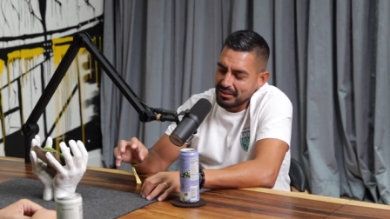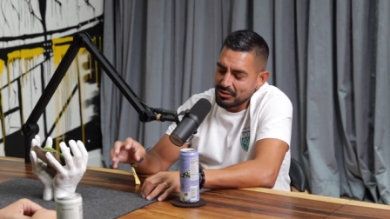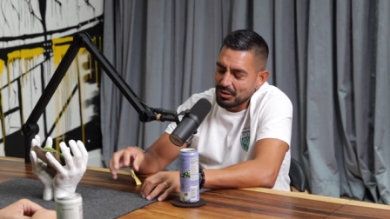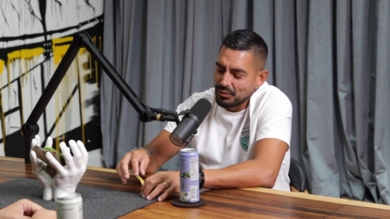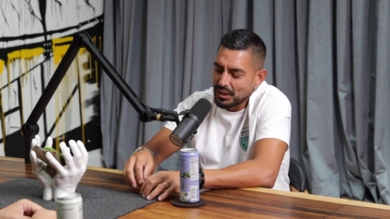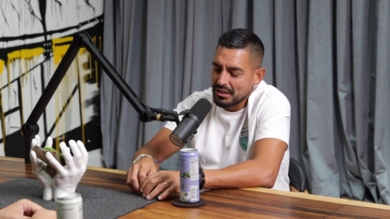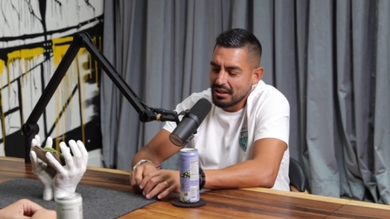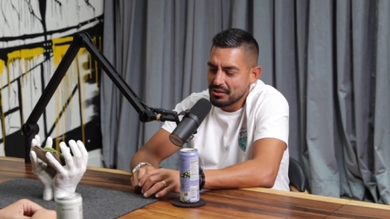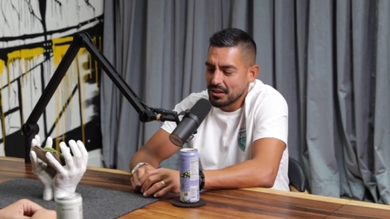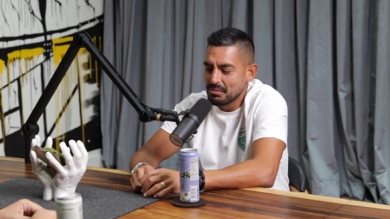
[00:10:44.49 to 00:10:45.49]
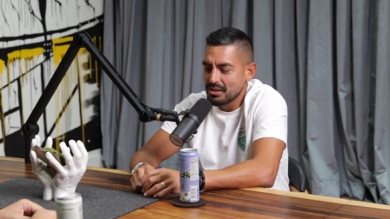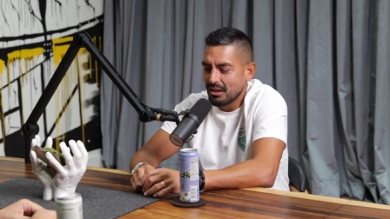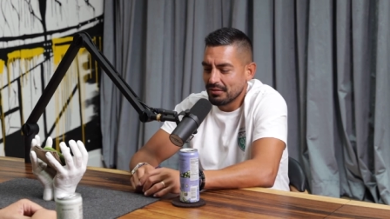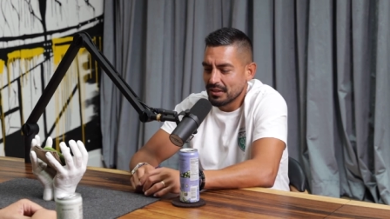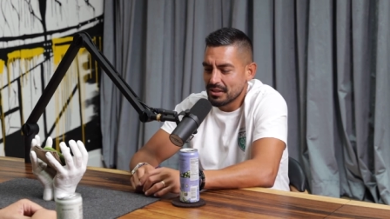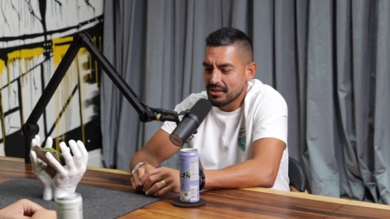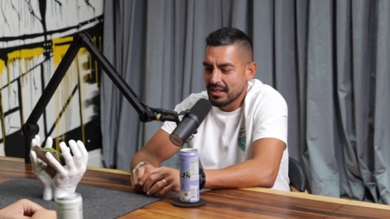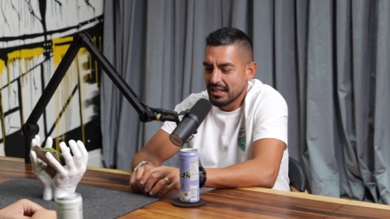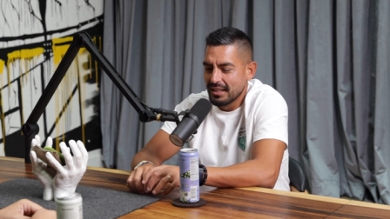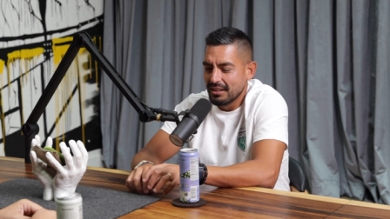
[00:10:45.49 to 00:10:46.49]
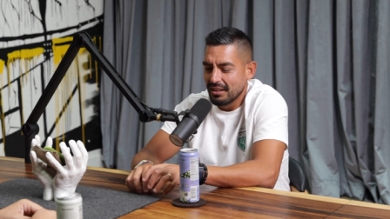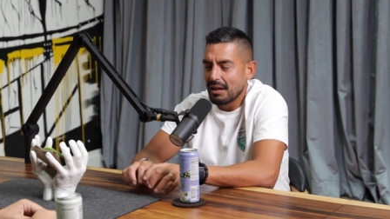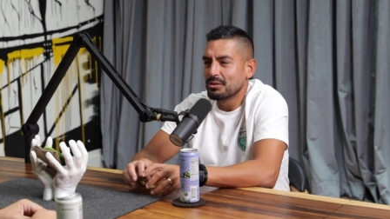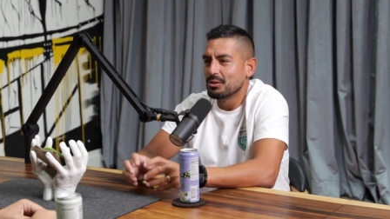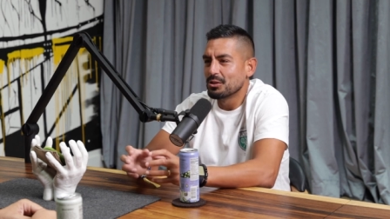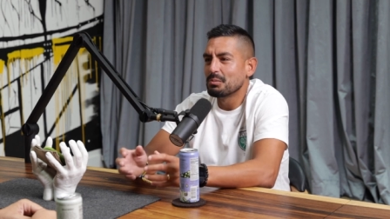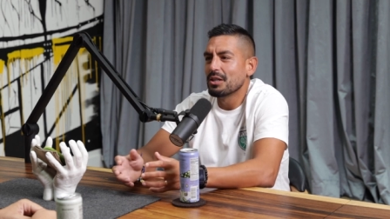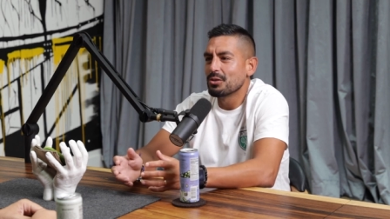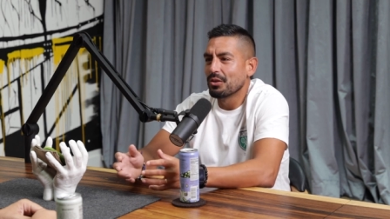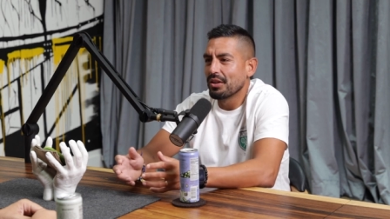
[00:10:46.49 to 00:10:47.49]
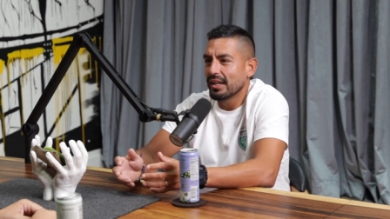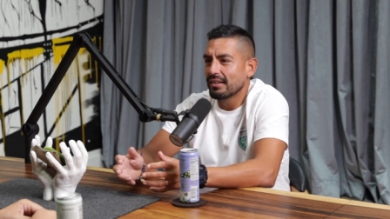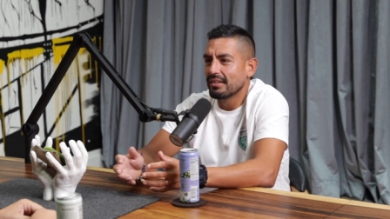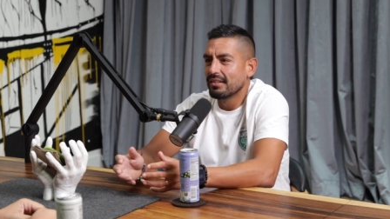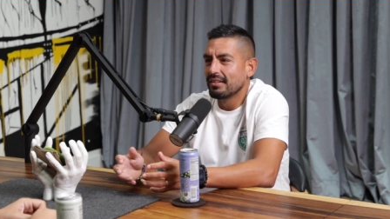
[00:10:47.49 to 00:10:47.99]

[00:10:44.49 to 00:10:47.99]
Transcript: sort of what he tells himself is, lobster's a special thing,